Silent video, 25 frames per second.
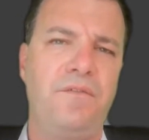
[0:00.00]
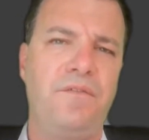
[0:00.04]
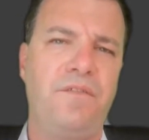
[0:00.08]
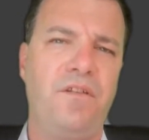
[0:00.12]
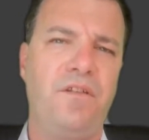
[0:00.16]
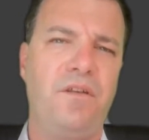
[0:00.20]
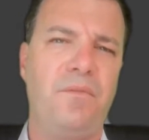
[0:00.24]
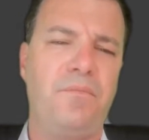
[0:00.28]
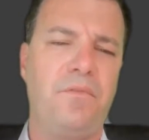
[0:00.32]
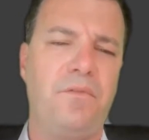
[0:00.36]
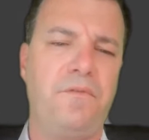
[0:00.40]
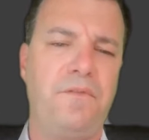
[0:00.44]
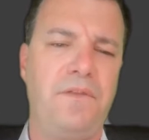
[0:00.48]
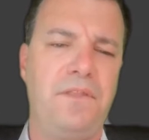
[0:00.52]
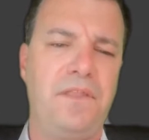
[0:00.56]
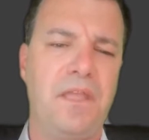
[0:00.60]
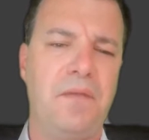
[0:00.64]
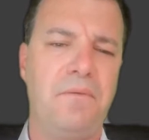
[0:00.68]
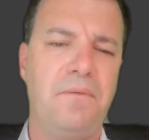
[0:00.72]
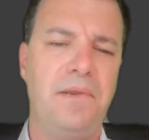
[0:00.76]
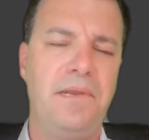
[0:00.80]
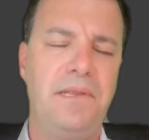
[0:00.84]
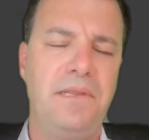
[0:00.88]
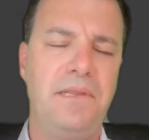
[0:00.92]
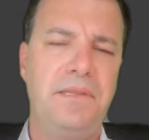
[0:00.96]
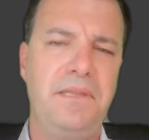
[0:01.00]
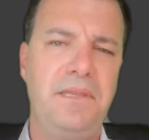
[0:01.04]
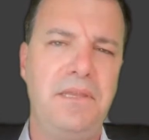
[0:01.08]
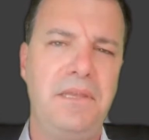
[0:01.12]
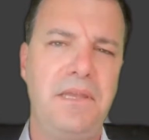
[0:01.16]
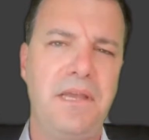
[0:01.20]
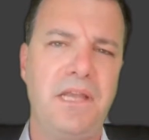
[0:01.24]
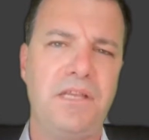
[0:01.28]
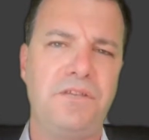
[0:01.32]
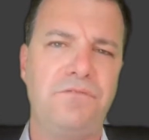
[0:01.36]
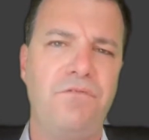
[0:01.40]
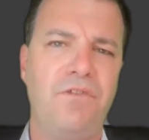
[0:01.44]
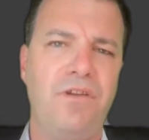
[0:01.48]
from a
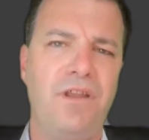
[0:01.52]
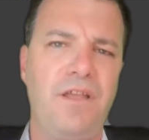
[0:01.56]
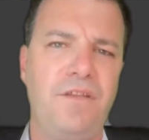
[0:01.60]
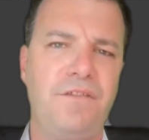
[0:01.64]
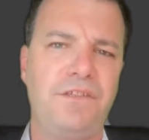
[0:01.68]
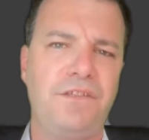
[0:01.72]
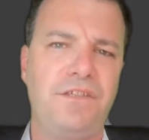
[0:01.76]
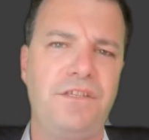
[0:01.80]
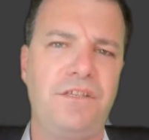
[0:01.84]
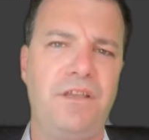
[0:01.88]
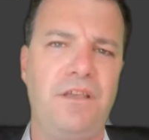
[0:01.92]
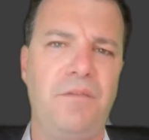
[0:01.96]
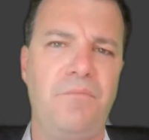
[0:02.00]
profitability as well as